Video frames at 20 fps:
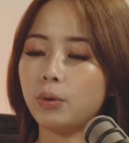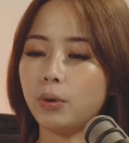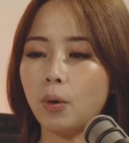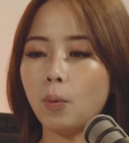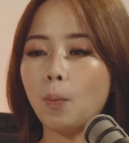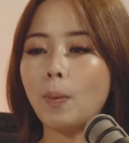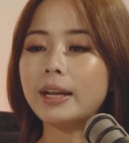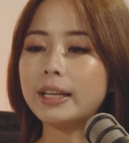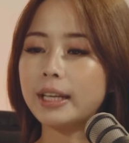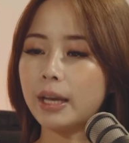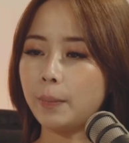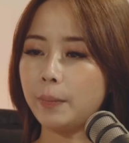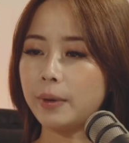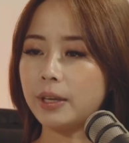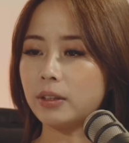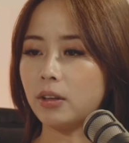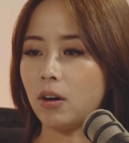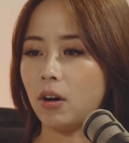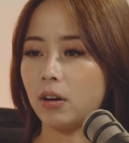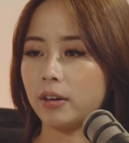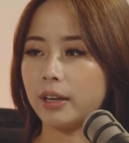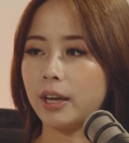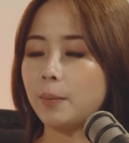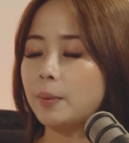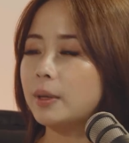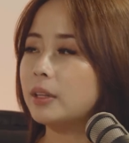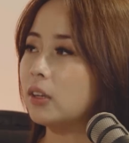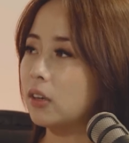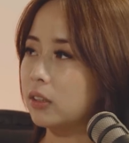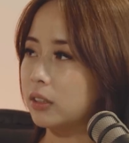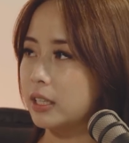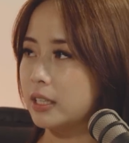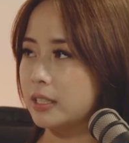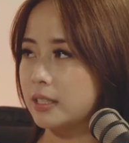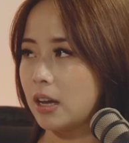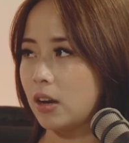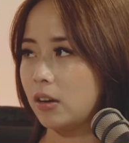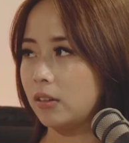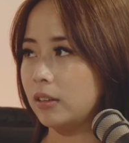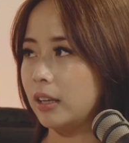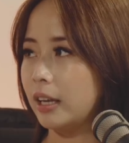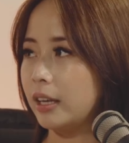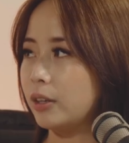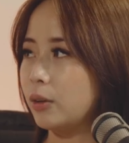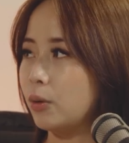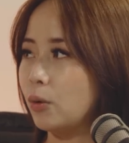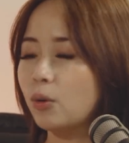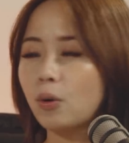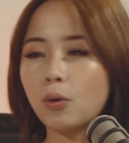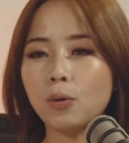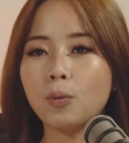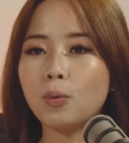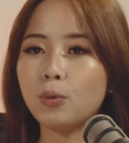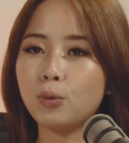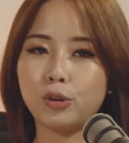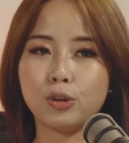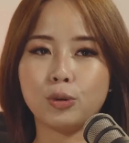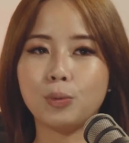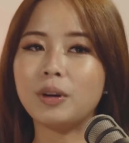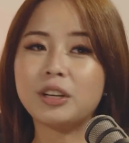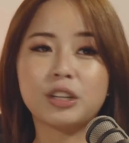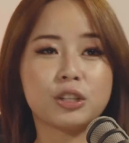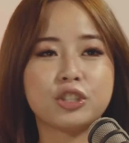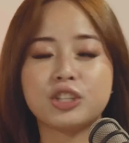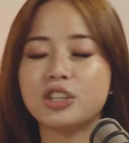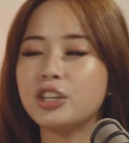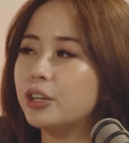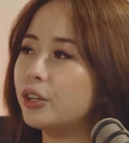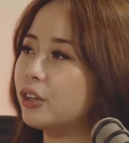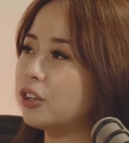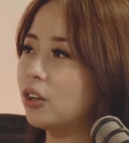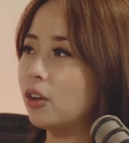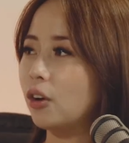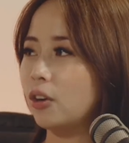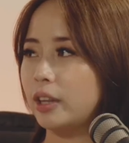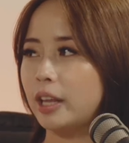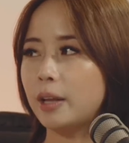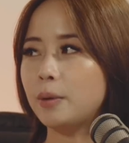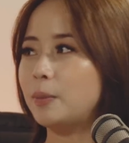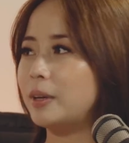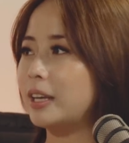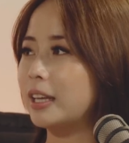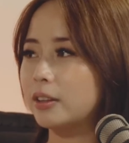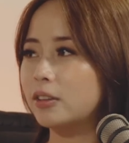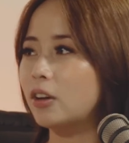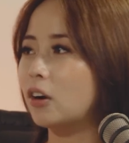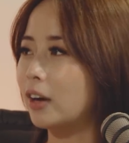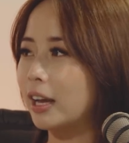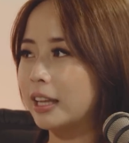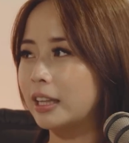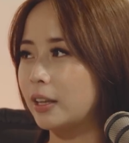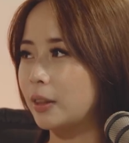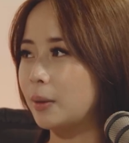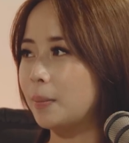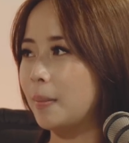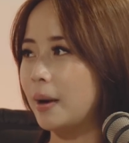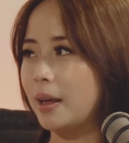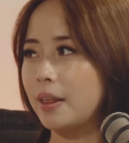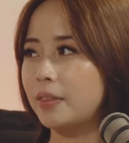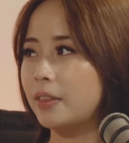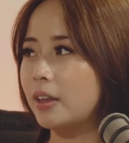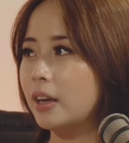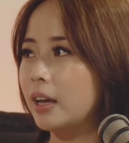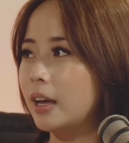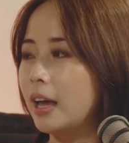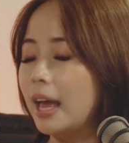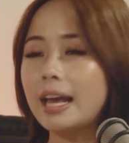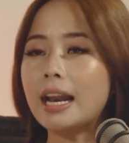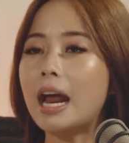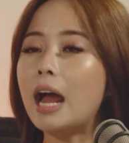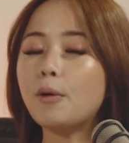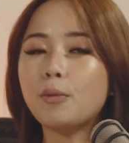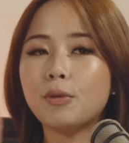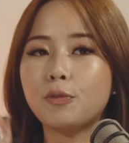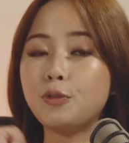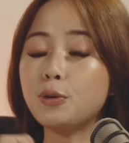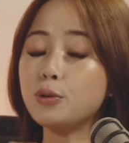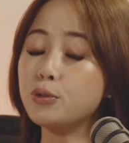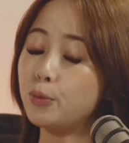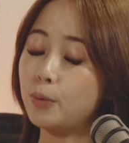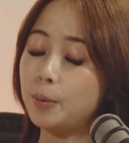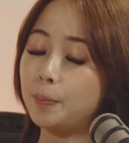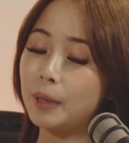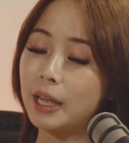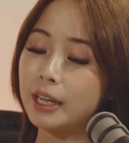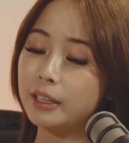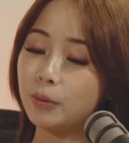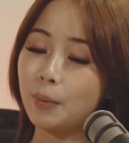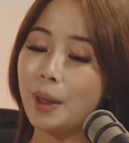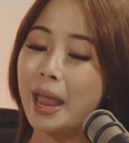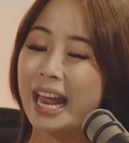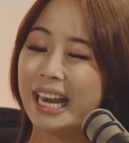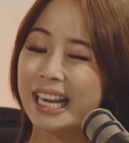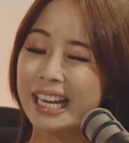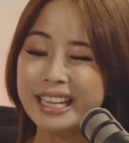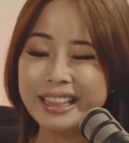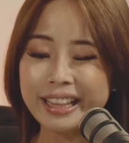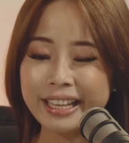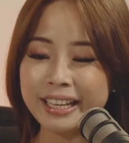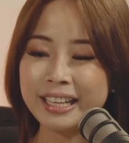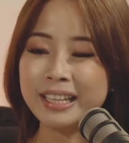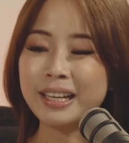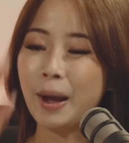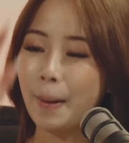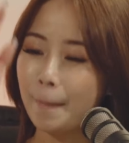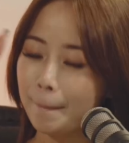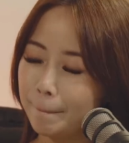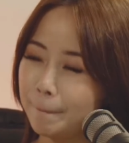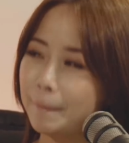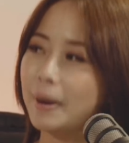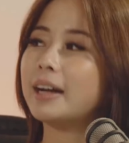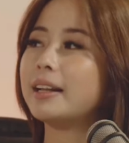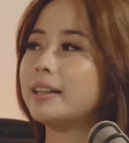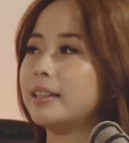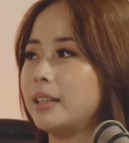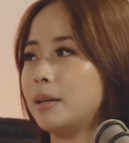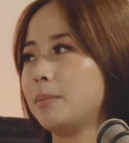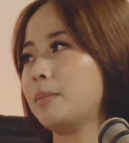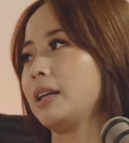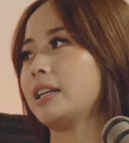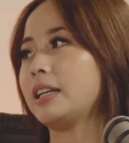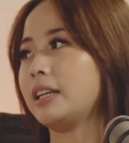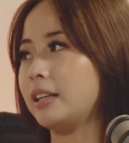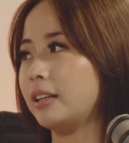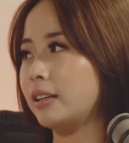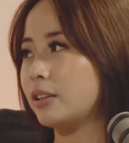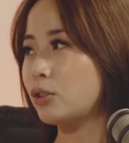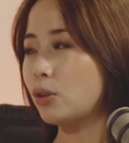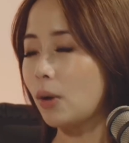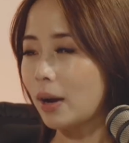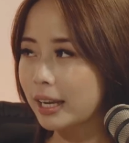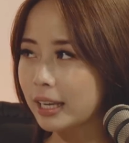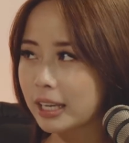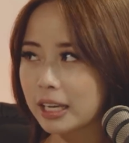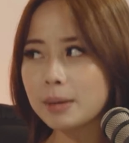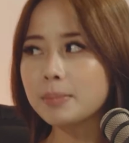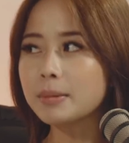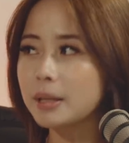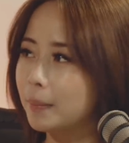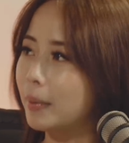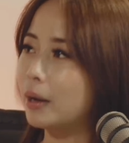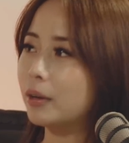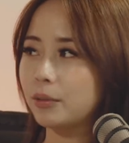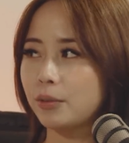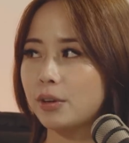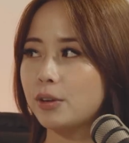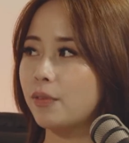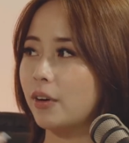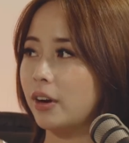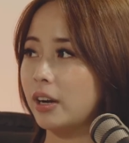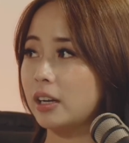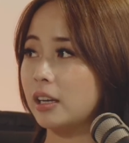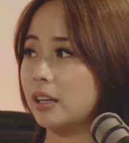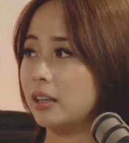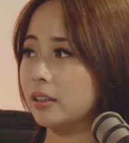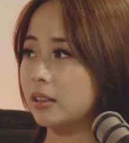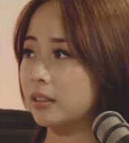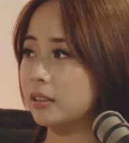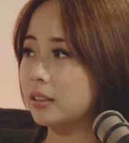when can we talk? Can we talk this out? Like, do you want to chill, or then we can talk another month? And I refuse to reply to anything but the money. So I keep the boundary very clear.